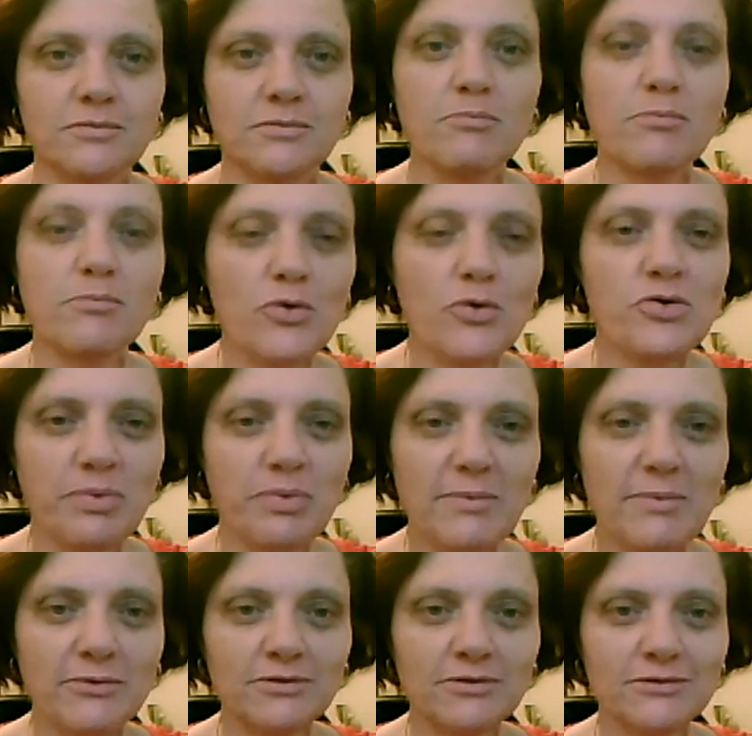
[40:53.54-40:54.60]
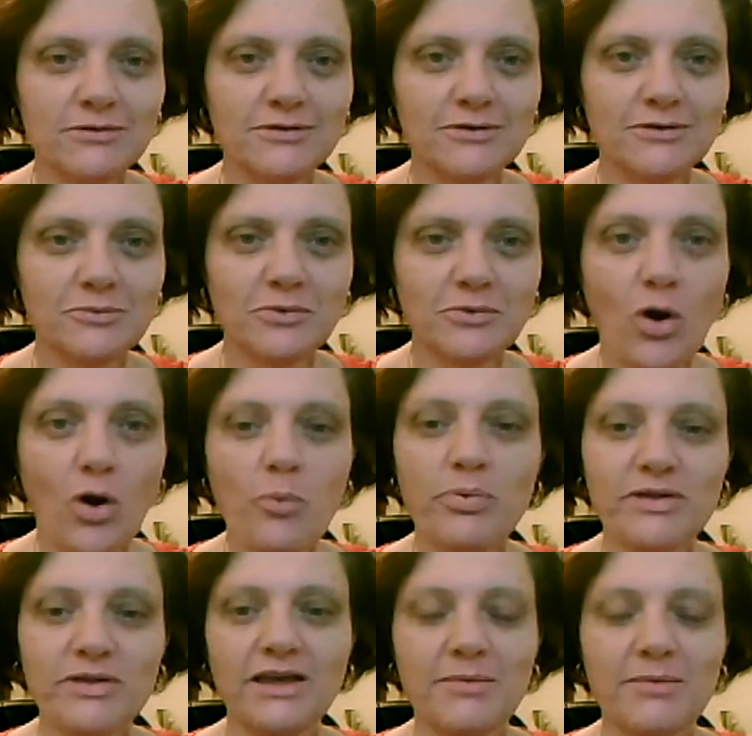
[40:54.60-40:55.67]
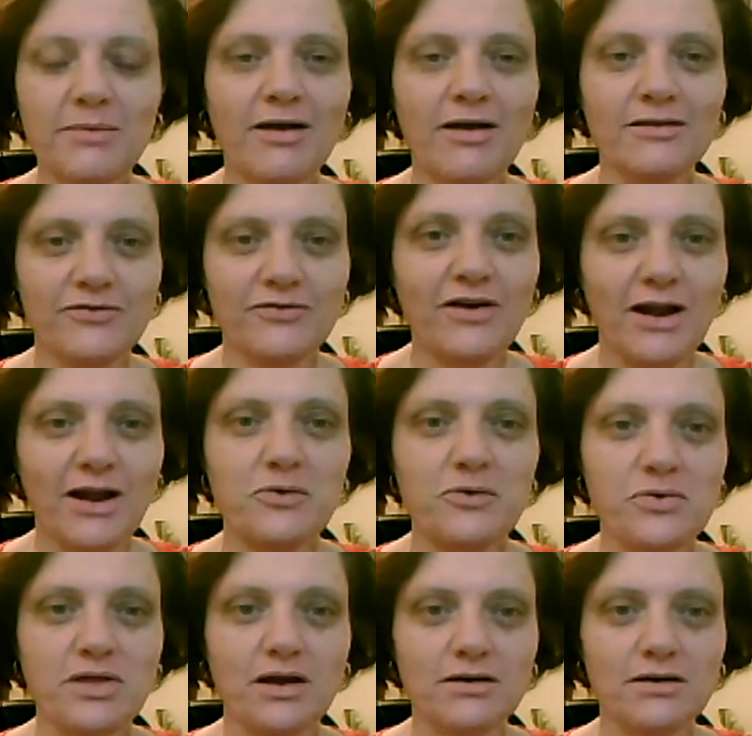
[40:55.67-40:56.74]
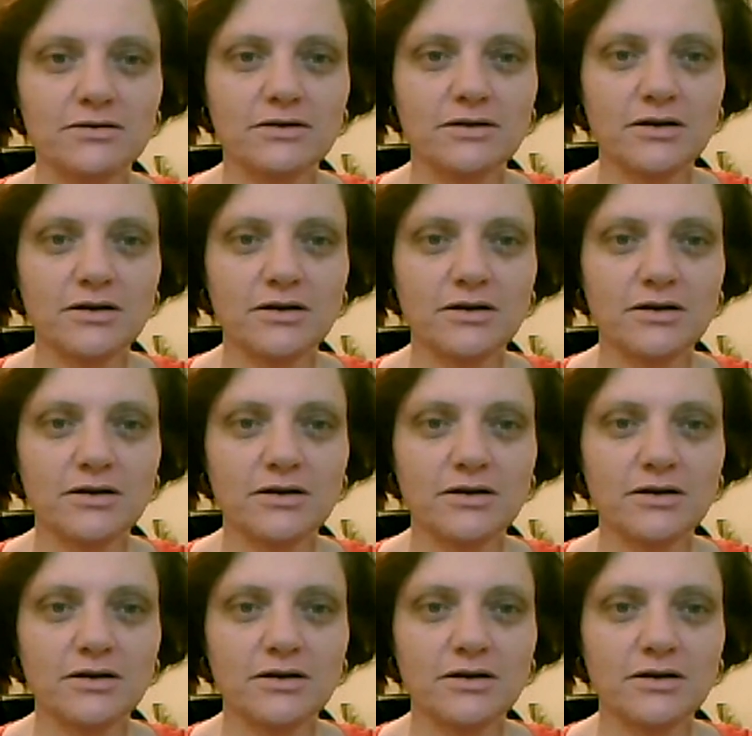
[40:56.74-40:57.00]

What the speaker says: Most people will open the email to find out who's there.